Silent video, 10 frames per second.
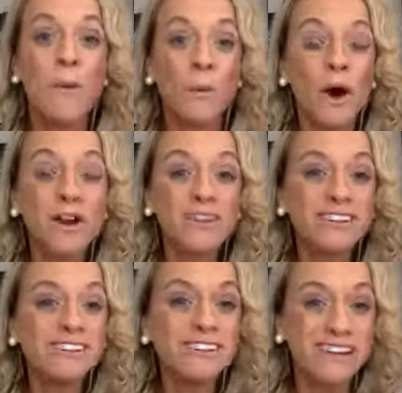what are the
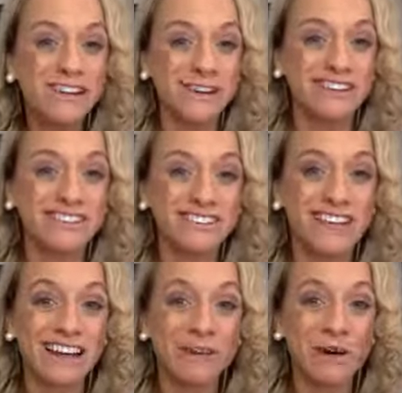secrets
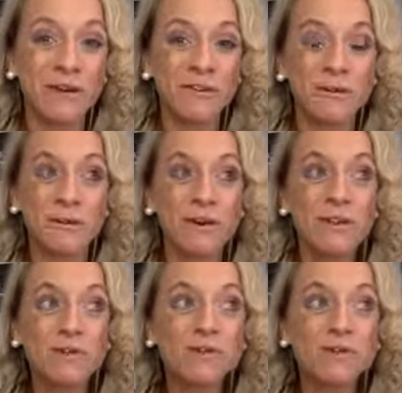that, what are the